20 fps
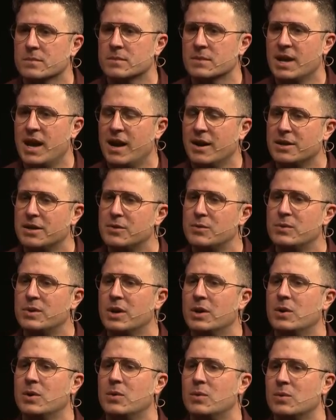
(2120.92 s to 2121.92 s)
How do you
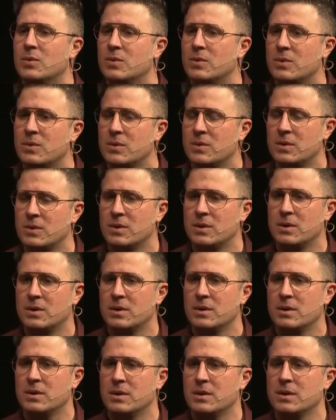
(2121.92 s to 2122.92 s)
know?
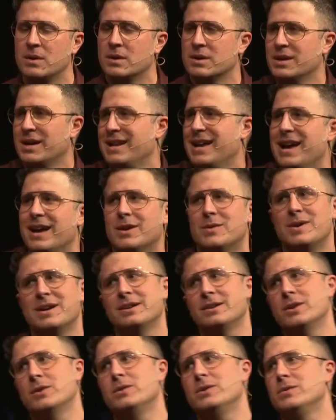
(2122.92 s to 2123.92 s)
God, how do I
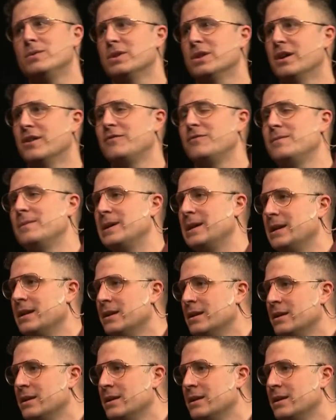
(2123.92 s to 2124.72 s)
know you love me?